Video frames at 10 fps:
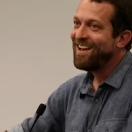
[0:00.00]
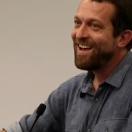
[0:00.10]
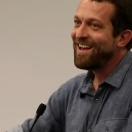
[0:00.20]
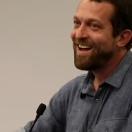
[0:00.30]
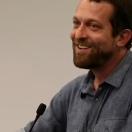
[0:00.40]

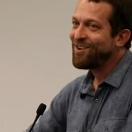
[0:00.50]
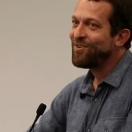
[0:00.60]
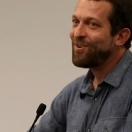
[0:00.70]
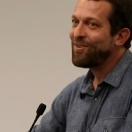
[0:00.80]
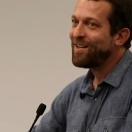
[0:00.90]
And I
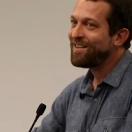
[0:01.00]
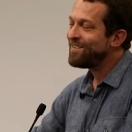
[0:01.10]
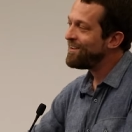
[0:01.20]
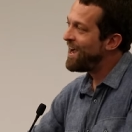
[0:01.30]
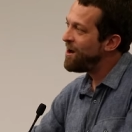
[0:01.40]
don't know
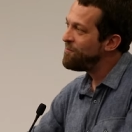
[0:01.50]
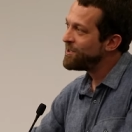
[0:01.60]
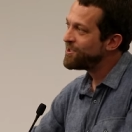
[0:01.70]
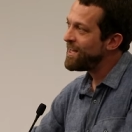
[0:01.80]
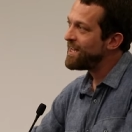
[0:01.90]
that how
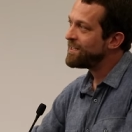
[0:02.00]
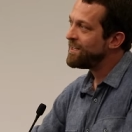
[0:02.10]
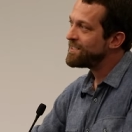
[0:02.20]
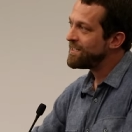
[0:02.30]
much that does.